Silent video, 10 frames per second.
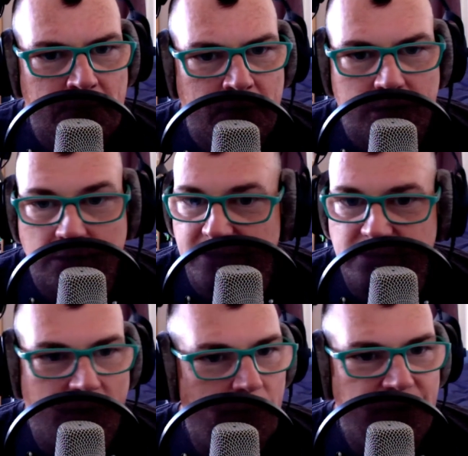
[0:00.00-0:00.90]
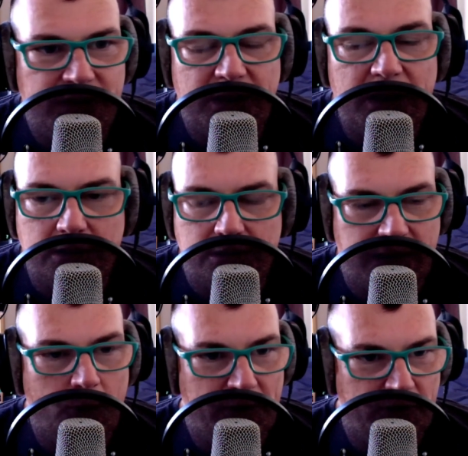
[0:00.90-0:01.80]
That's not what they did. They
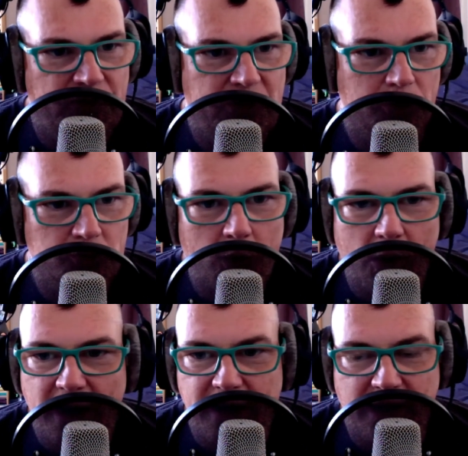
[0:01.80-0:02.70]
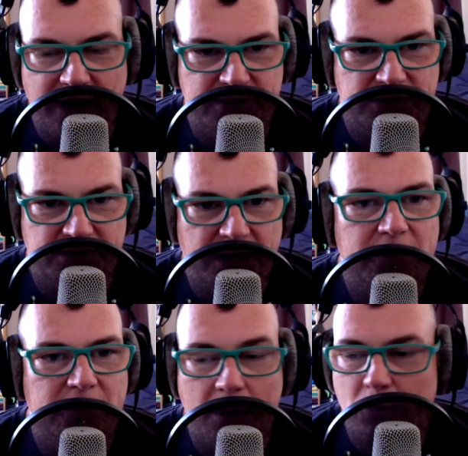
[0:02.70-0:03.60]
went with the ultra wide as the second
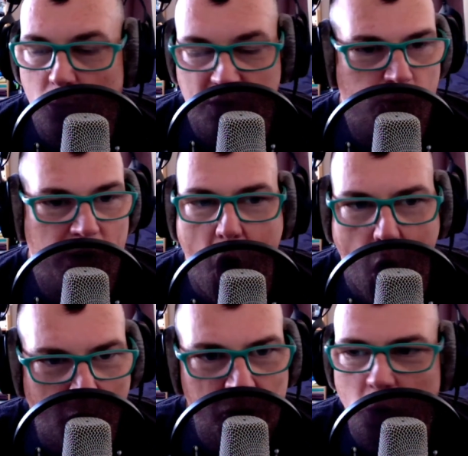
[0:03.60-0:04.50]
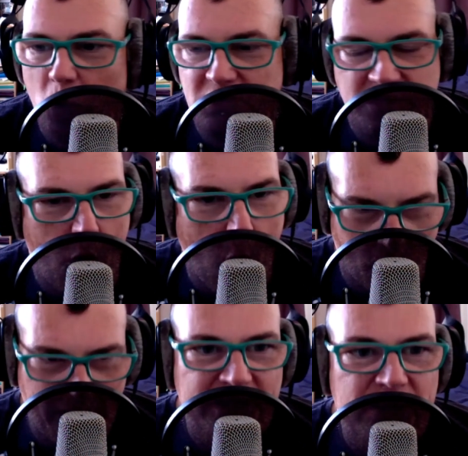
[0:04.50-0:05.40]
camera, which we all know is the
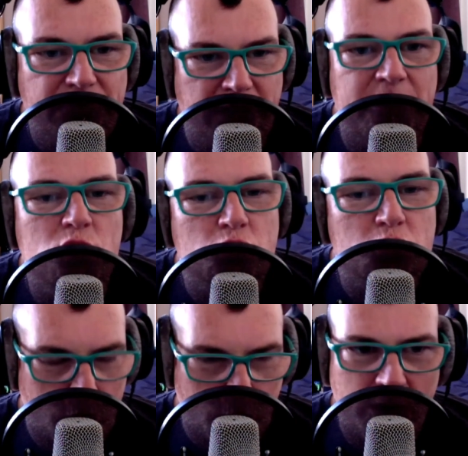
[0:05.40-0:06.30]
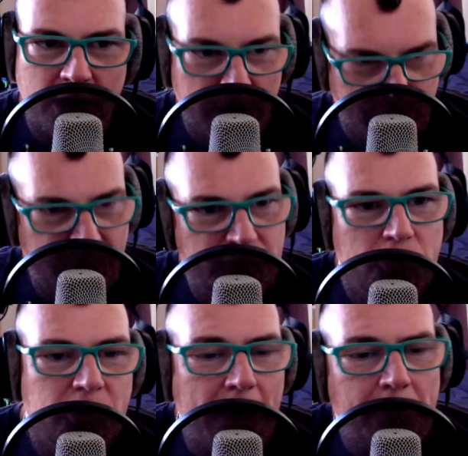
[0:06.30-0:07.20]
only thing you should do if you have two
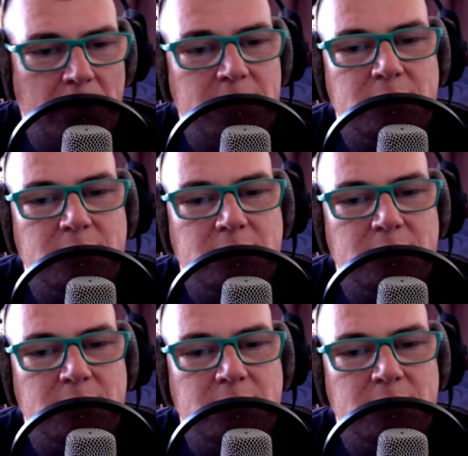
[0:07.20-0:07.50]
cameras.